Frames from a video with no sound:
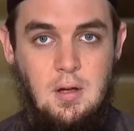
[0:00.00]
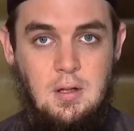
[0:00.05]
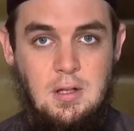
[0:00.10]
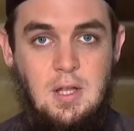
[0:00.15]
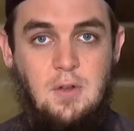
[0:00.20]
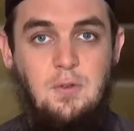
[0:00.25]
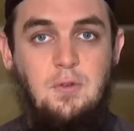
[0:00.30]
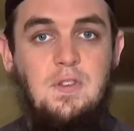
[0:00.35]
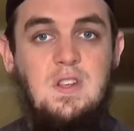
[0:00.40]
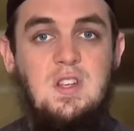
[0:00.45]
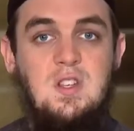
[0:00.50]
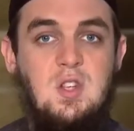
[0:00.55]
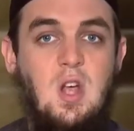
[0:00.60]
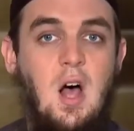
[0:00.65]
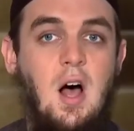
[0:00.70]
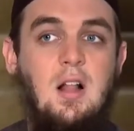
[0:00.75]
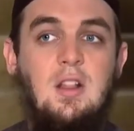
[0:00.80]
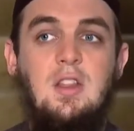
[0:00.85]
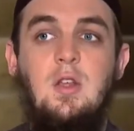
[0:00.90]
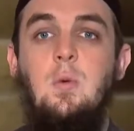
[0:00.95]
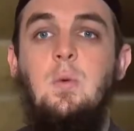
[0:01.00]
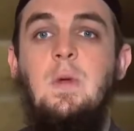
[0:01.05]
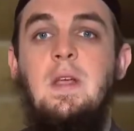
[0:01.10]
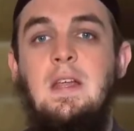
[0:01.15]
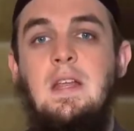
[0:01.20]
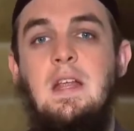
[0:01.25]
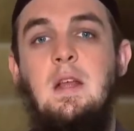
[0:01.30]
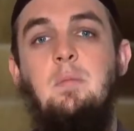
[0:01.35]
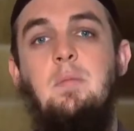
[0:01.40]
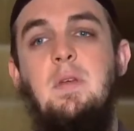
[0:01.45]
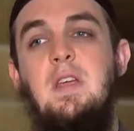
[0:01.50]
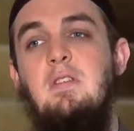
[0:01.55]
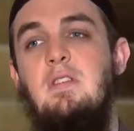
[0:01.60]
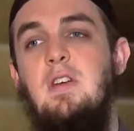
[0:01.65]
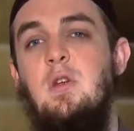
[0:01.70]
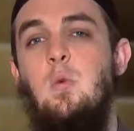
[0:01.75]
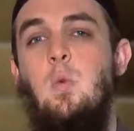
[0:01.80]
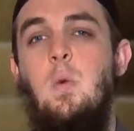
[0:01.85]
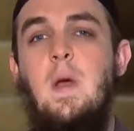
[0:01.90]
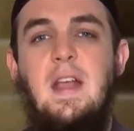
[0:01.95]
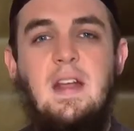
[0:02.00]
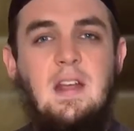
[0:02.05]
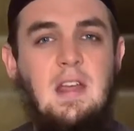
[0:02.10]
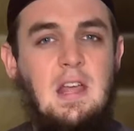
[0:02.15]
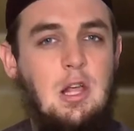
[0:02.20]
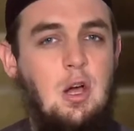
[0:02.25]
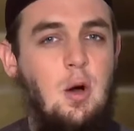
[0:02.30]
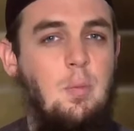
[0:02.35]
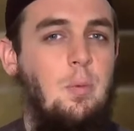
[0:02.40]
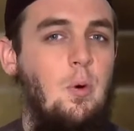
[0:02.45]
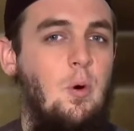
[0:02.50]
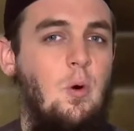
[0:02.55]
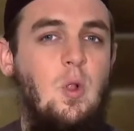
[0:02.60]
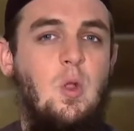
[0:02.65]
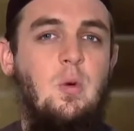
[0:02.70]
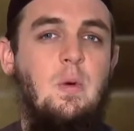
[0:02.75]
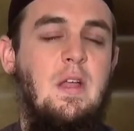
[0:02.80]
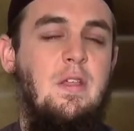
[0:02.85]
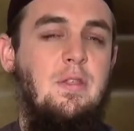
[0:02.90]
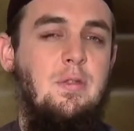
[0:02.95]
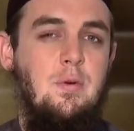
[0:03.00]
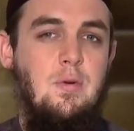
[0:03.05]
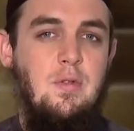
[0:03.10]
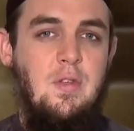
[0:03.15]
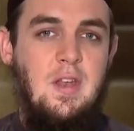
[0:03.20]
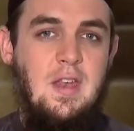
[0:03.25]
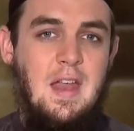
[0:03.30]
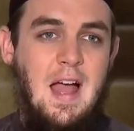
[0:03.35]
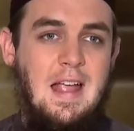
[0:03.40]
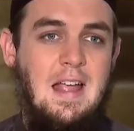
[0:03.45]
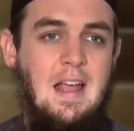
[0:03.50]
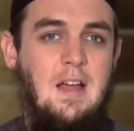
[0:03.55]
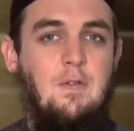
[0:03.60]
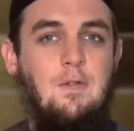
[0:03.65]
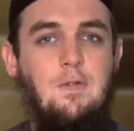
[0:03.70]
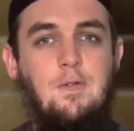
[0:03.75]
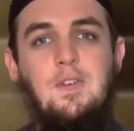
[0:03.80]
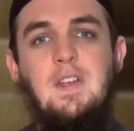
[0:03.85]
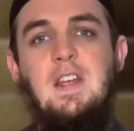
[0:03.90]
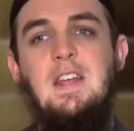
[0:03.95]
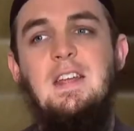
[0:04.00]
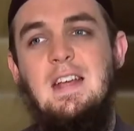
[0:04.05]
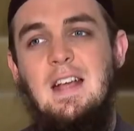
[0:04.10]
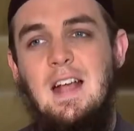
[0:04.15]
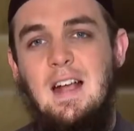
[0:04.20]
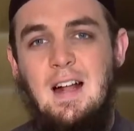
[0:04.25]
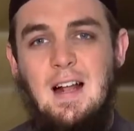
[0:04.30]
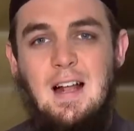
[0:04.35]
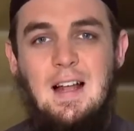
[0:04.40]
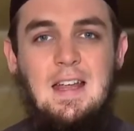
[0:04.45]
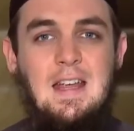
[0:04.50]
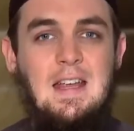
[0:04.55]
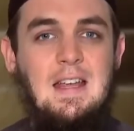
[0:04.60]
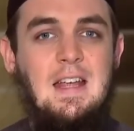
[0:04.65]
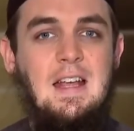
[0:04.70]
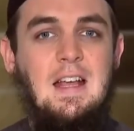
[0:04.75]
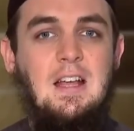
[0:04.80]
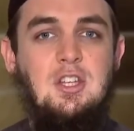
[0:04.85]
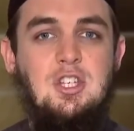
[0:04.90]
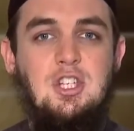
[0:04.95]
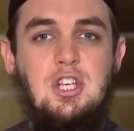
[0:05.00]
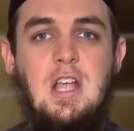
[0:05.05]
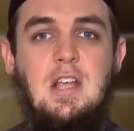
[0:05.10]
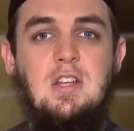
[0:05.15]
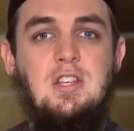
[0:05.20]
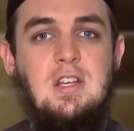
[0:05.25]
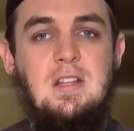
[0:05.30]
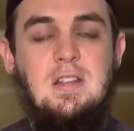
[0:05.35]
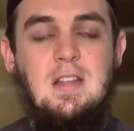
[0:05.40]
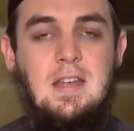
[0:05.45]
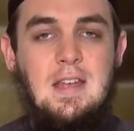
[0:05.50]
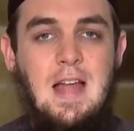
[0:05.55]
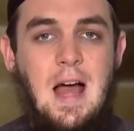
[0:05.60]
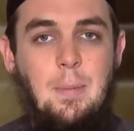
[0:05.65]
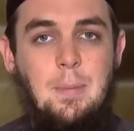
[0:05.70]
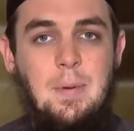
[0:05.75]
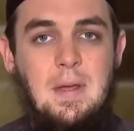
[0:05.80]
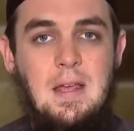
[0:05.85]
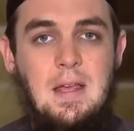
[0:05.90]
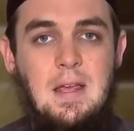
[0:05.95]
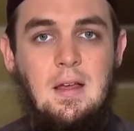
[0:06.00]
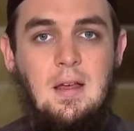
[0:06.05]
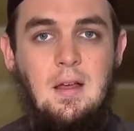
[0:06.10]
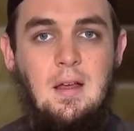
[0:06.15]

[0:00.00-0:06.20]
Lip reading: The fisal, the weaning period, waking up all the way through the night and feeding and cleaning and changing the nappy,